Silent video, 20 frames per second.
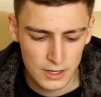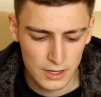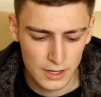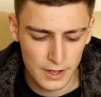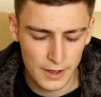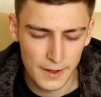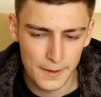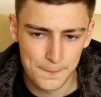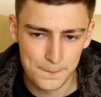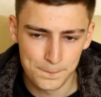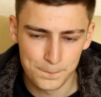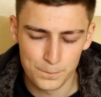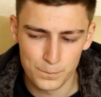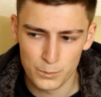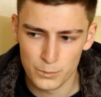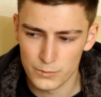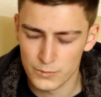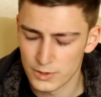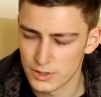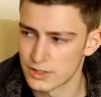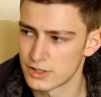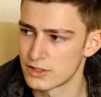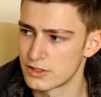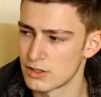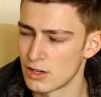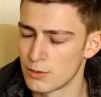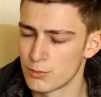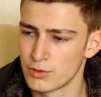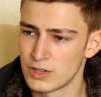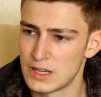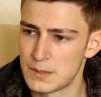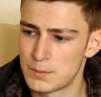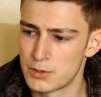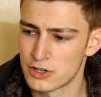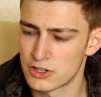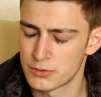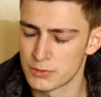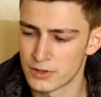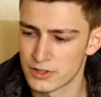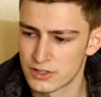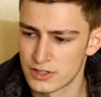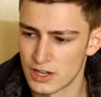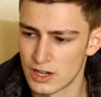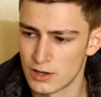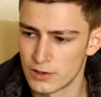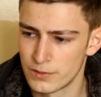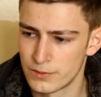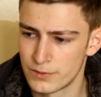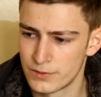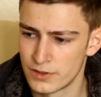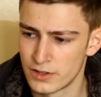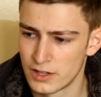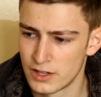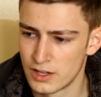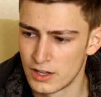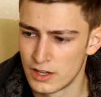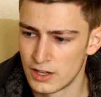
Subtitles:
So I really pushed myself